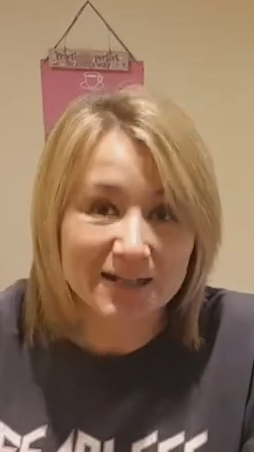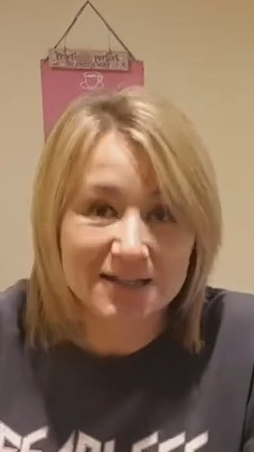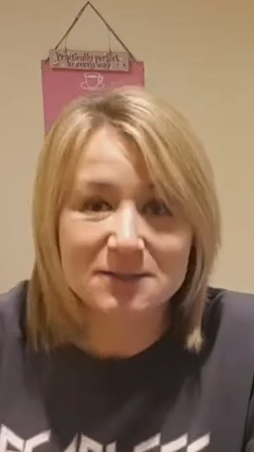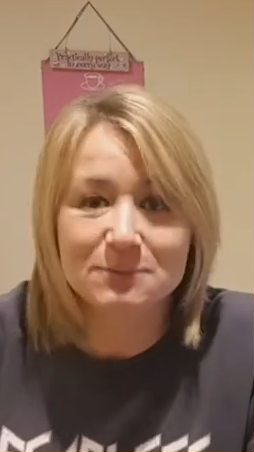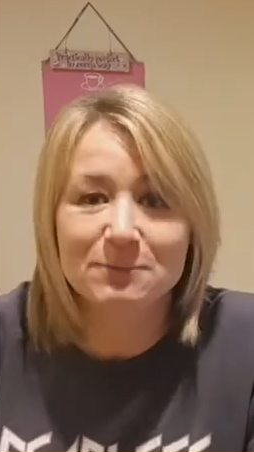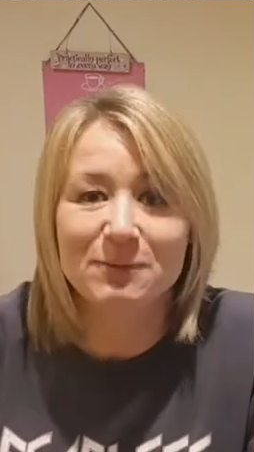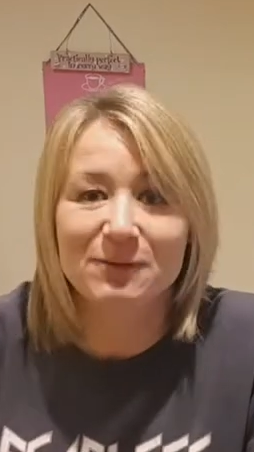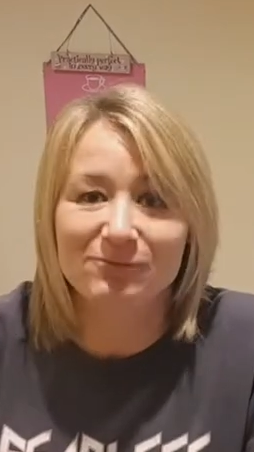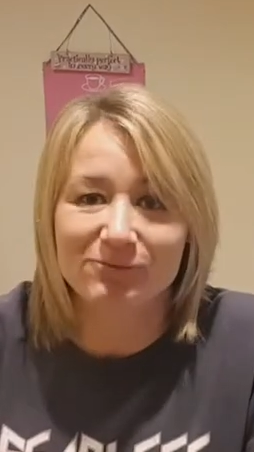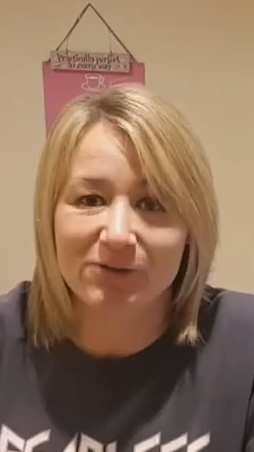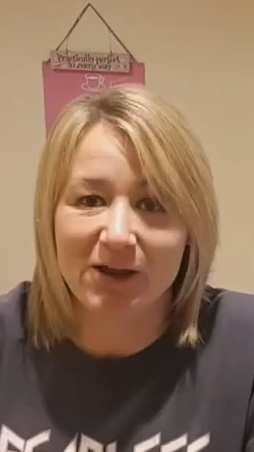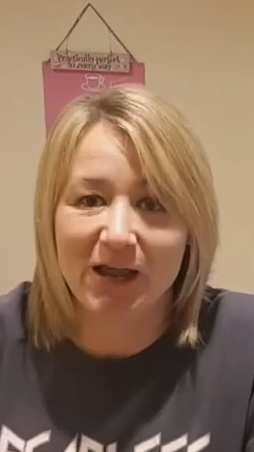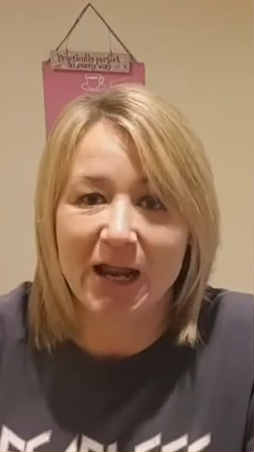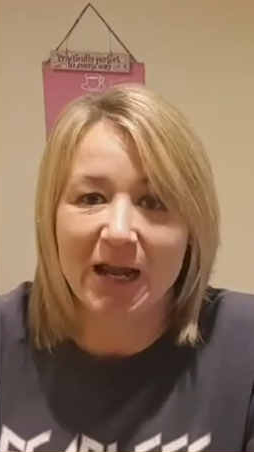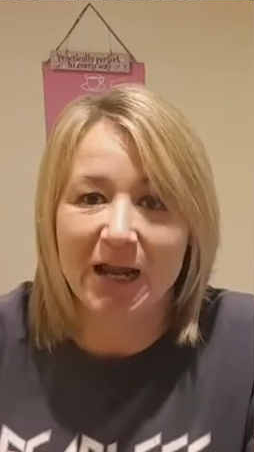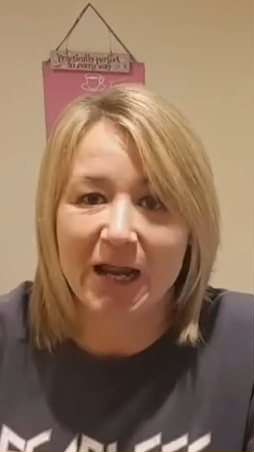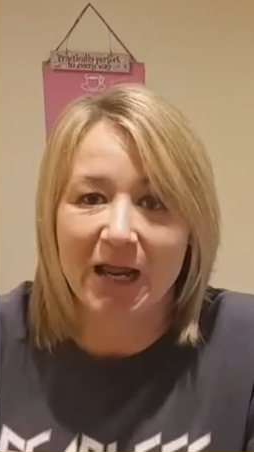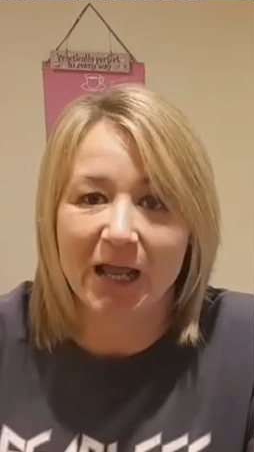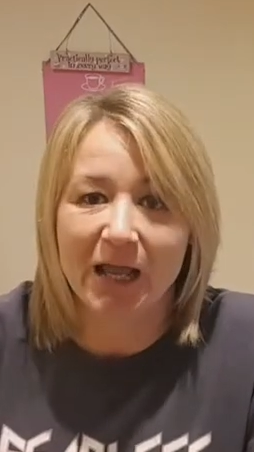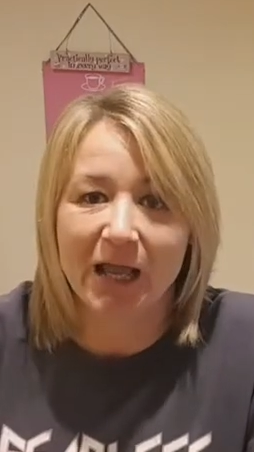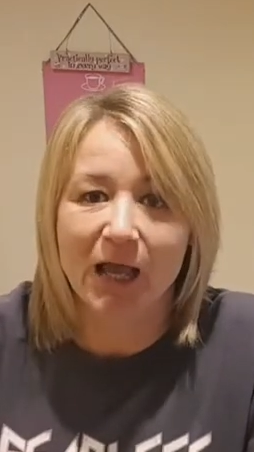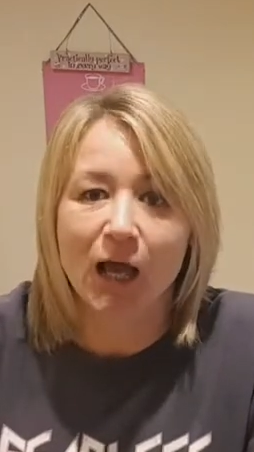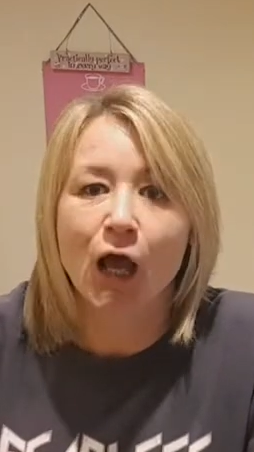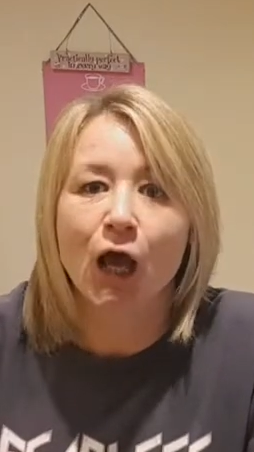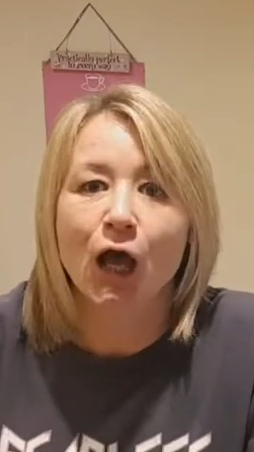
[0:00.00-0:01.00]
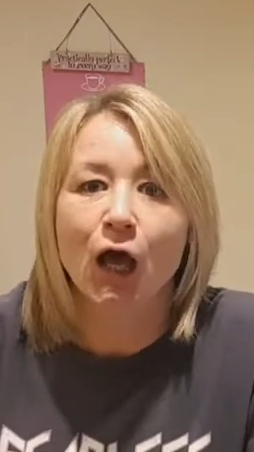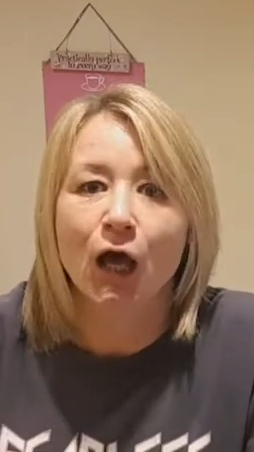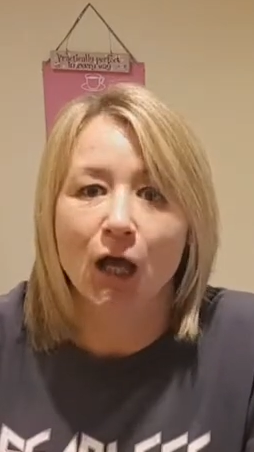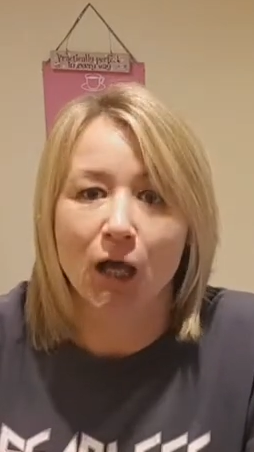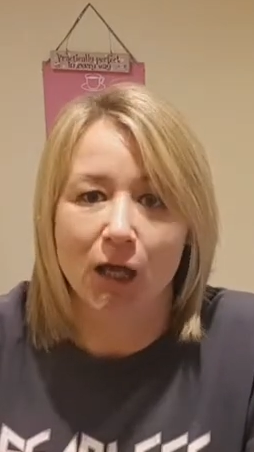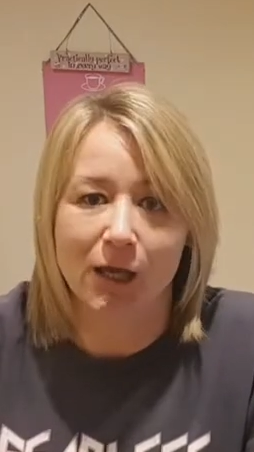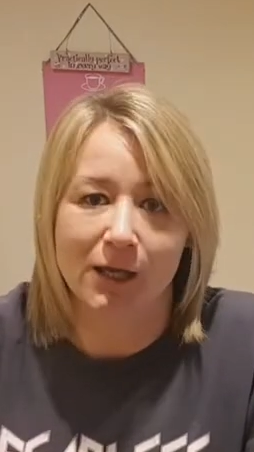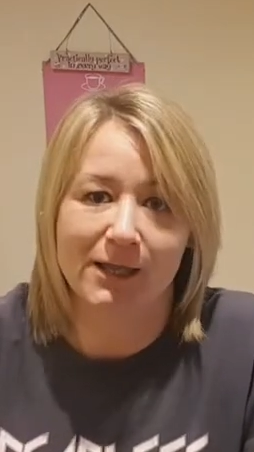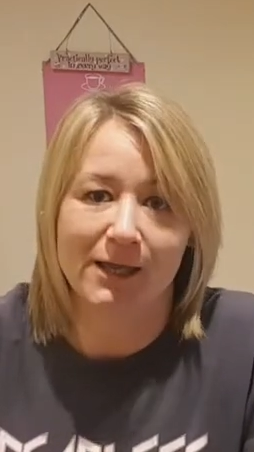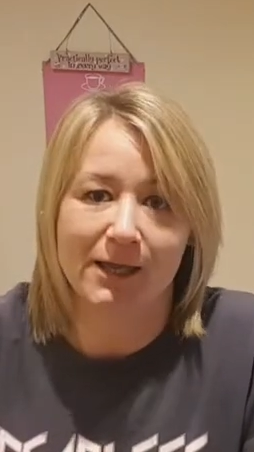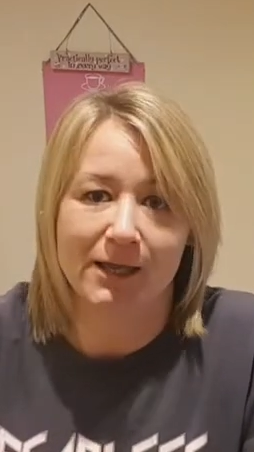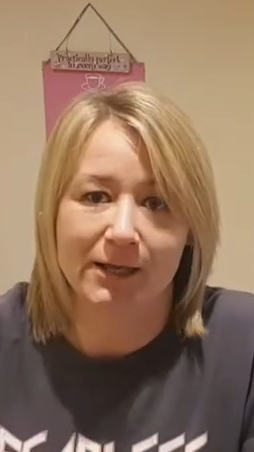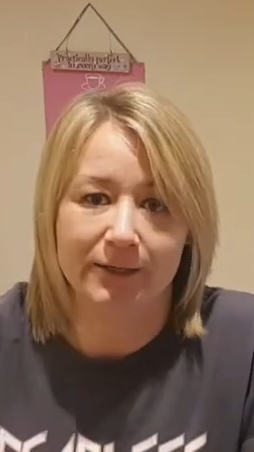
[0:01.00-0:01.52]
it's been raining
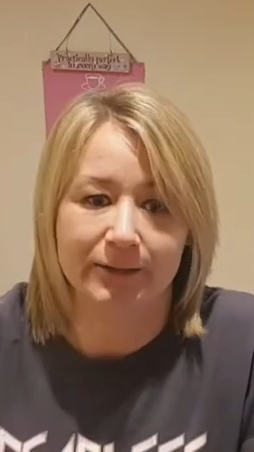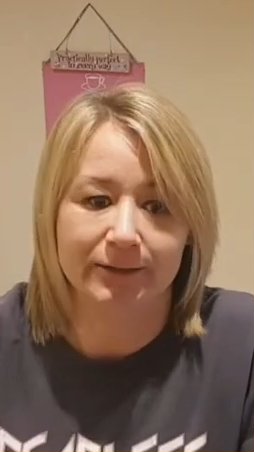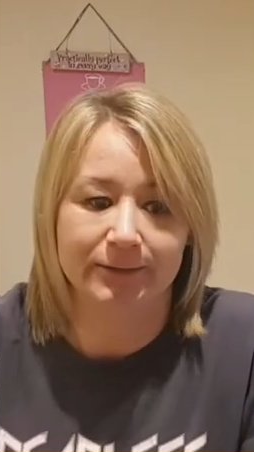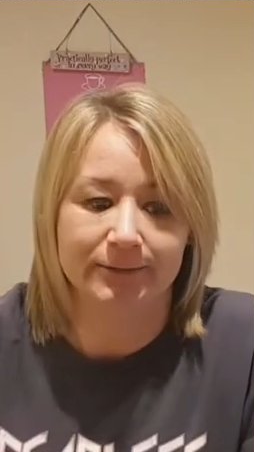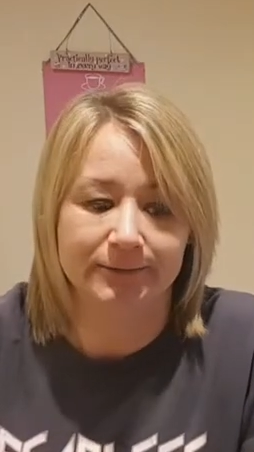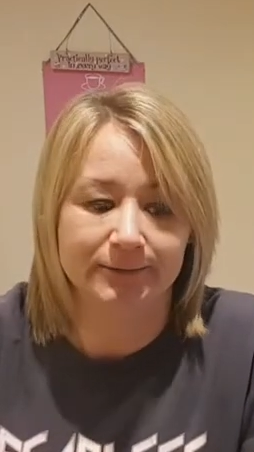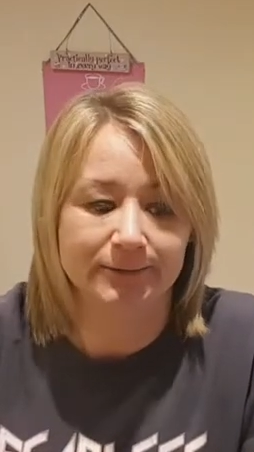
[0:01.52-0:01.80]
again.